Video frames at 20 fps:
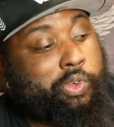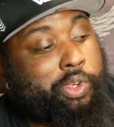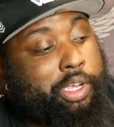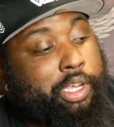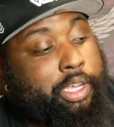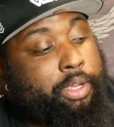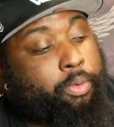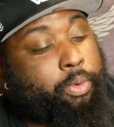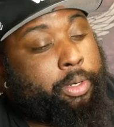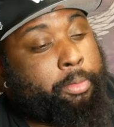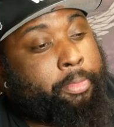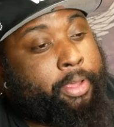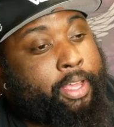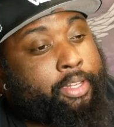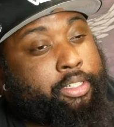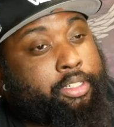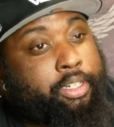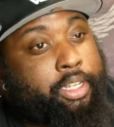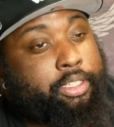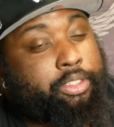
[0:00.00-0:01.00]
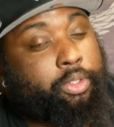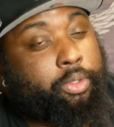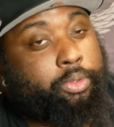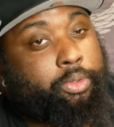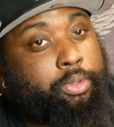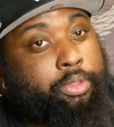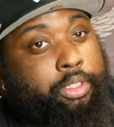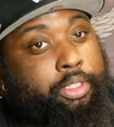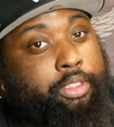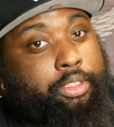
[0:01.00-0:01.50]
I would imagine that's going
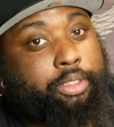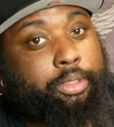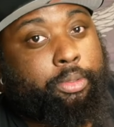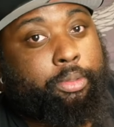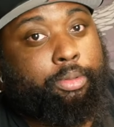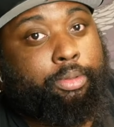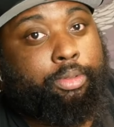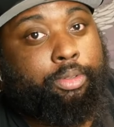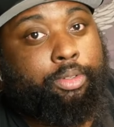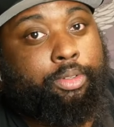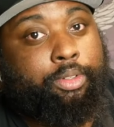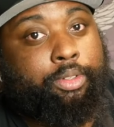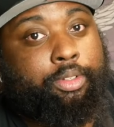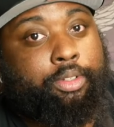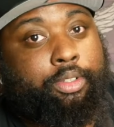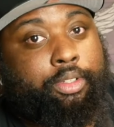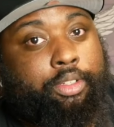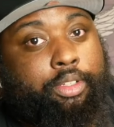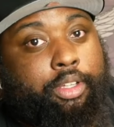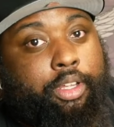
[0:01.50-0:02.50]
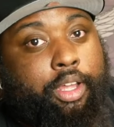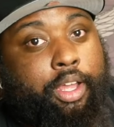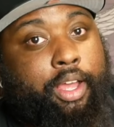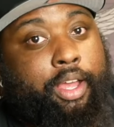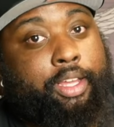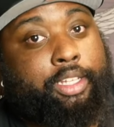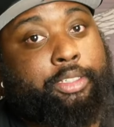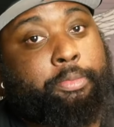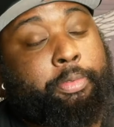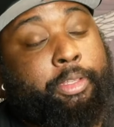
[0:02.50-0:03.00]
to lead to
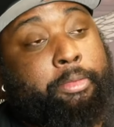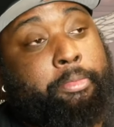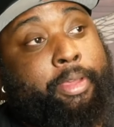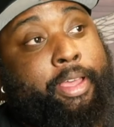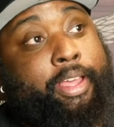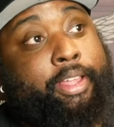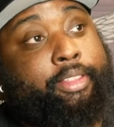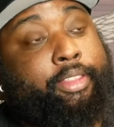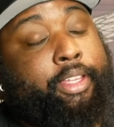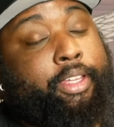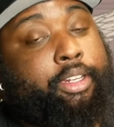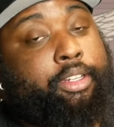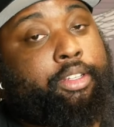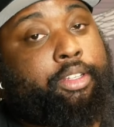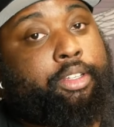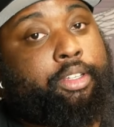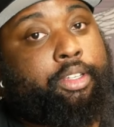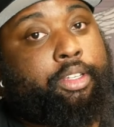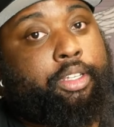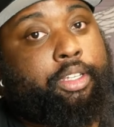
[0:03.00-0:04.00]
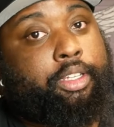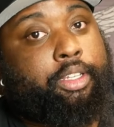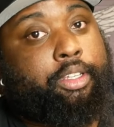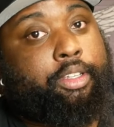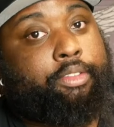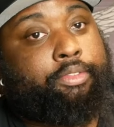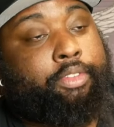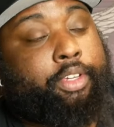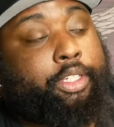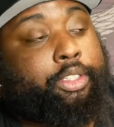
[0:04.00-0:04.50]
Oz being mad that
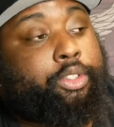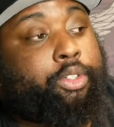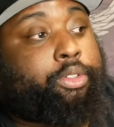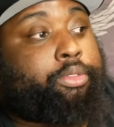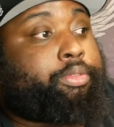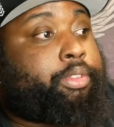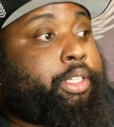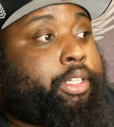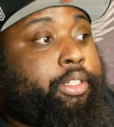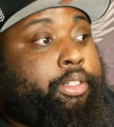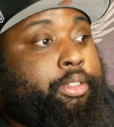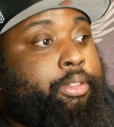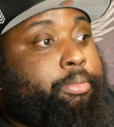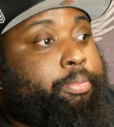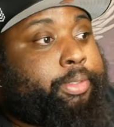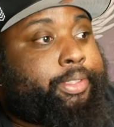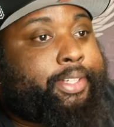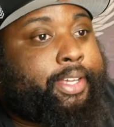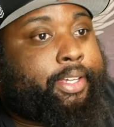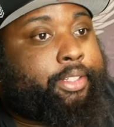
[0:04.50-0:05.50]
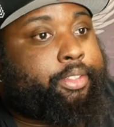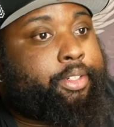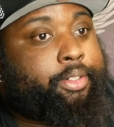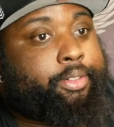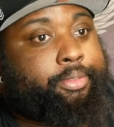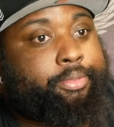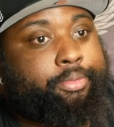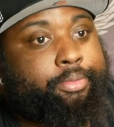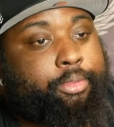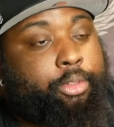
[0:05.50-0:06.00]
Victor didn't protect her
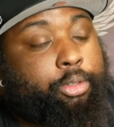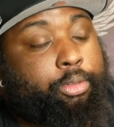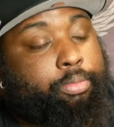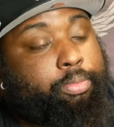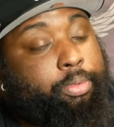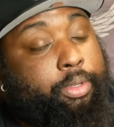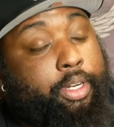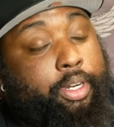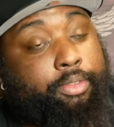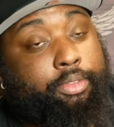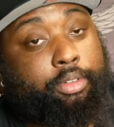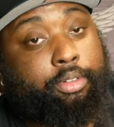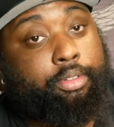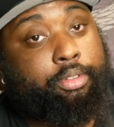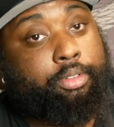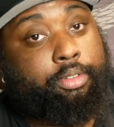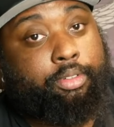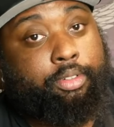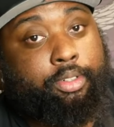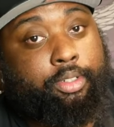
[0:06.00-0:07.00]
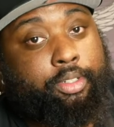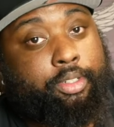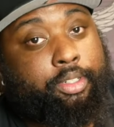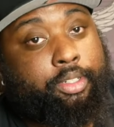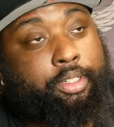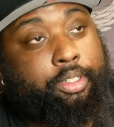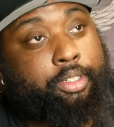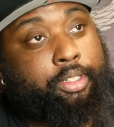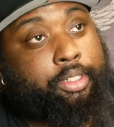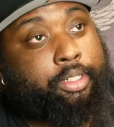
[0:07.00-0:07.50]
or whatever.
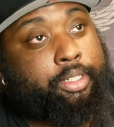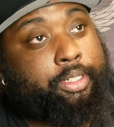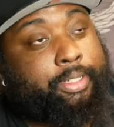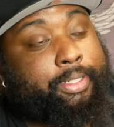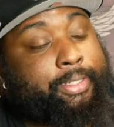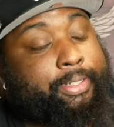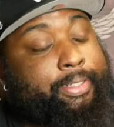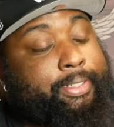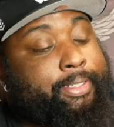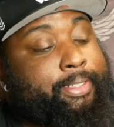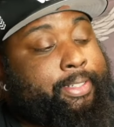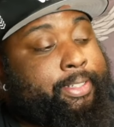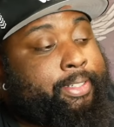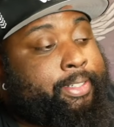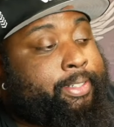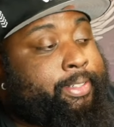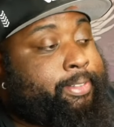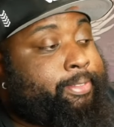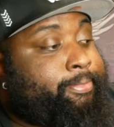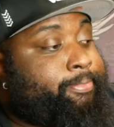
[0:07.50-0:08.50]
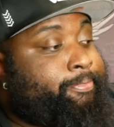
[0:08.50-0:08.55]
Yeah.